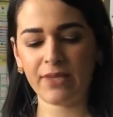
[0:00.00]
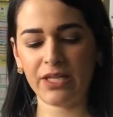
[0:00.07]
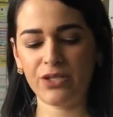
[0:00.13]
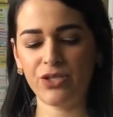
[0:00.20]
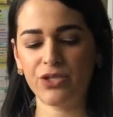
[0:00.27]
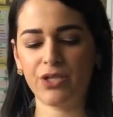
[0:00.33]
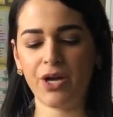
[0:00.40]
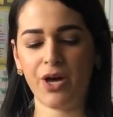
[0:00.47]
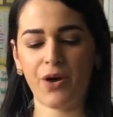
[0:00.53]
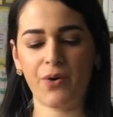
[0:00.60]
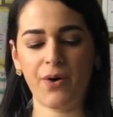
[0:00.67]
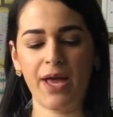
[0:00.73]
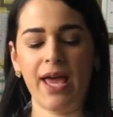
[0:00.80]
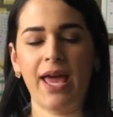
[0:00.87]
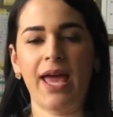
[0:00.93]

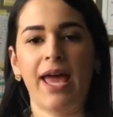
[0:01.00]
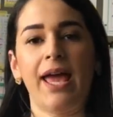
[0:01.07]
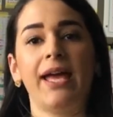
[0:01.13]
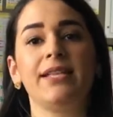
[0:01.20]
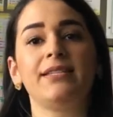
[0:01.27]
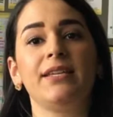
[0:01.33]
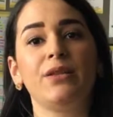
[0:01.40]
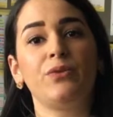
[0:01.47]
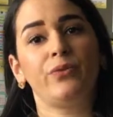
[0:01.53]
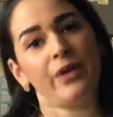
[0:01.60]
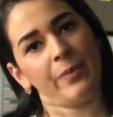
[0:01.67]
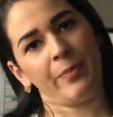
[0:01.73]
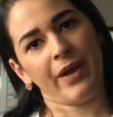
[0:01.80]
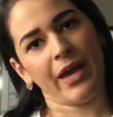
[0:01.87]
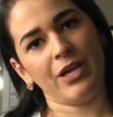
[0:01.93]
So it's a
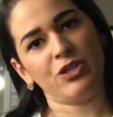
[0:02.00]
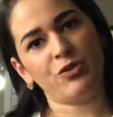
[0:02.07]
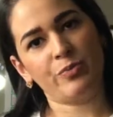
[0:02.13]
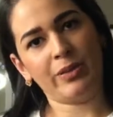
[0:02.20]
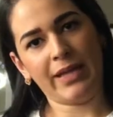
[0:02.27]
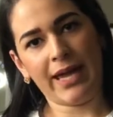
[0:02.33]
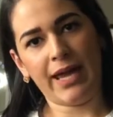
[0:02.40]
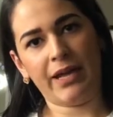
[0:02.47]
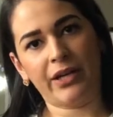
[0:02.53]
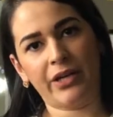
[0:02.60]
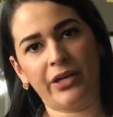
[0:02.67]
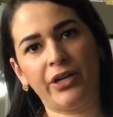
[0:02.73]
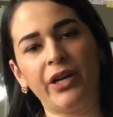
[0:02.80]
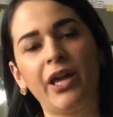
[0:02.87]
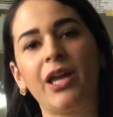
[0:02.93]
3-page
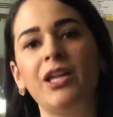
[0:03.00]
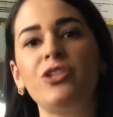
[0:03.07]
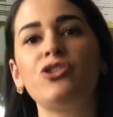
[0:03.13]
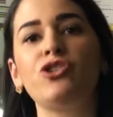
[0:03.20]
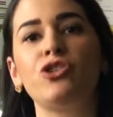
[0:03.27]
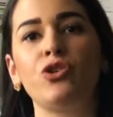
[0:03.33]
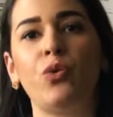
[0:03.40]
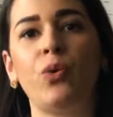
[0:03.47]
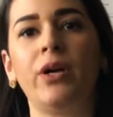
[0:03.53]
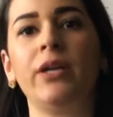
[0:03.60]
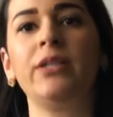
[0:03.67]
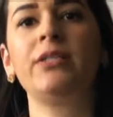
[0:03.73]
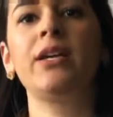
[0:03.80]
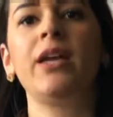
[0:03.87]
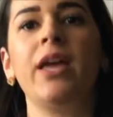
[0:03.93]
planner. It's
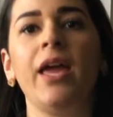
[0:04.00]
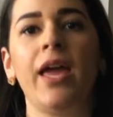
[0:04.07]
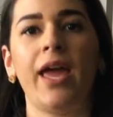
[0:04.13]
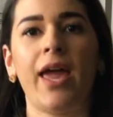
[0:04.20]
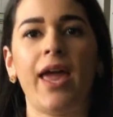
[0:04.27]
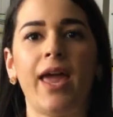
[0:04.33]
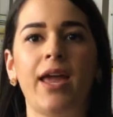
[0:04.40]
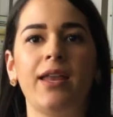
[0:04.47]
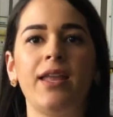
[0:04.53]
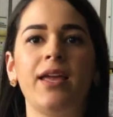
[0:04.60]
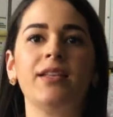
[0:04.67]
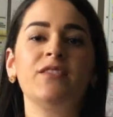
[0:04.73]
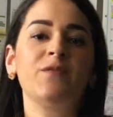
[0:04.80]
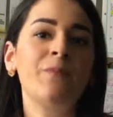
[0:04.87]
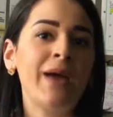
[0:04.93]
short, and
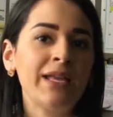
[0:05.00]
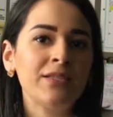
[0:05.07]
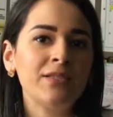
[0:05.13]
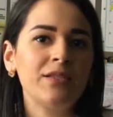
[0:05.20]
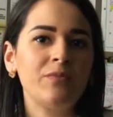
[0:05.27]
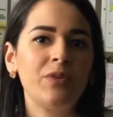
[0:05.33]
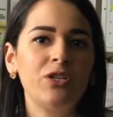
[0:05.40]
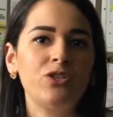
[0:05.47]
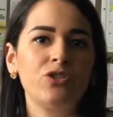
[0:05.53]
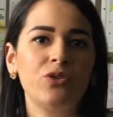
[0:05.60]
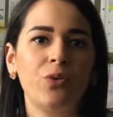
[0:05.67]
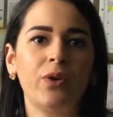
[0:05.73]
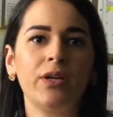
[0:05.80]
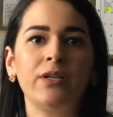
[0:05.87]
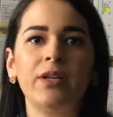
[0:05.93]
it's meant to be
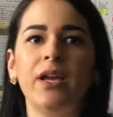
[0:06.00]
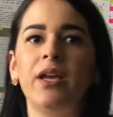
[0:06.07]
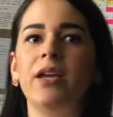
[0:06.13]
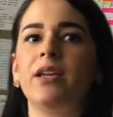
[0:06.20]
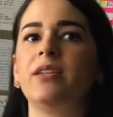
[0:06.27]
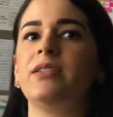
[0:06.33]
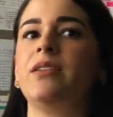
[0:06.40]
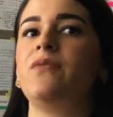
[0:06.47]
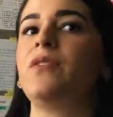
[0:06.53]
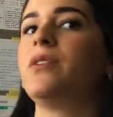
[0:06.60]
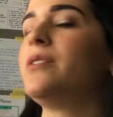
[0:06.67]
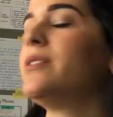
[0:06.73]
short because if you